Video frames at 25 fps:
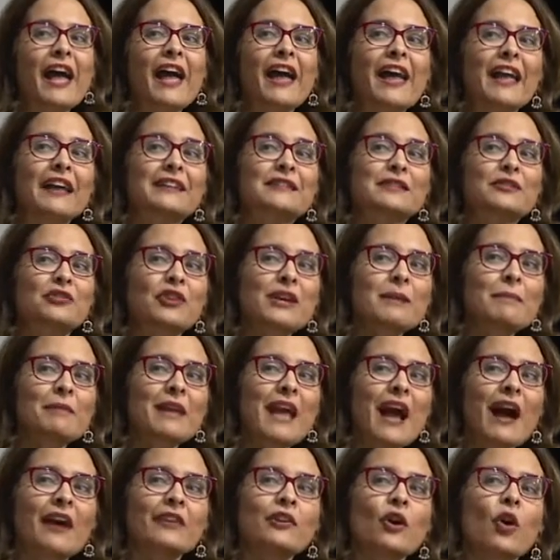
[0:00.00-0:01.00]
extremely
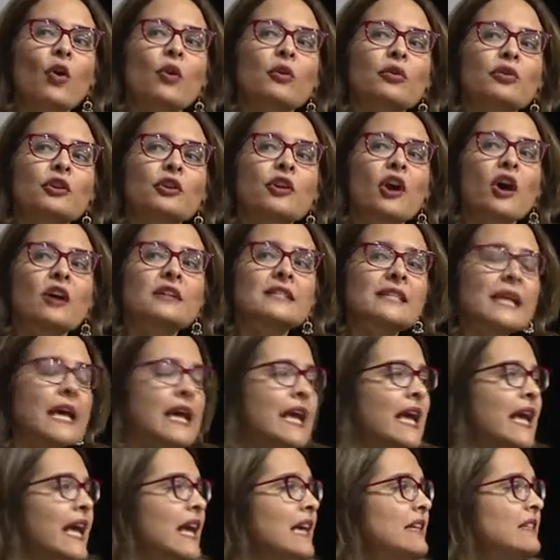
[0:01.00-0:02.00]
unorthodox,
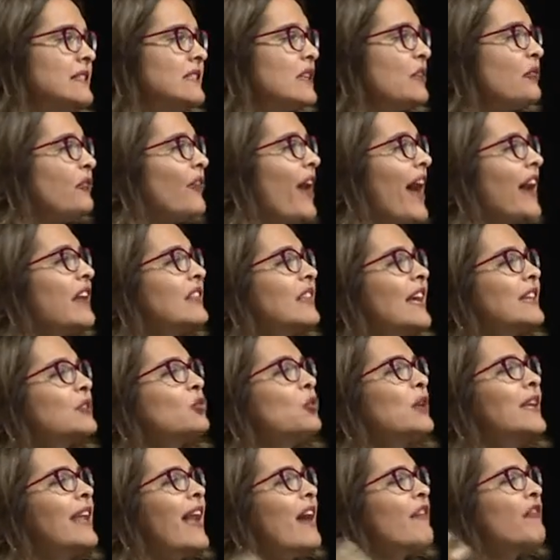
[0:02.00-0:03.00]
is the fact that
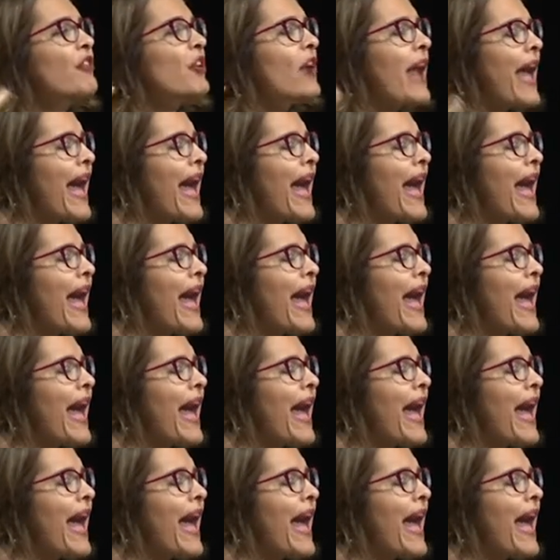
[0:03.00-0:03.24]
we never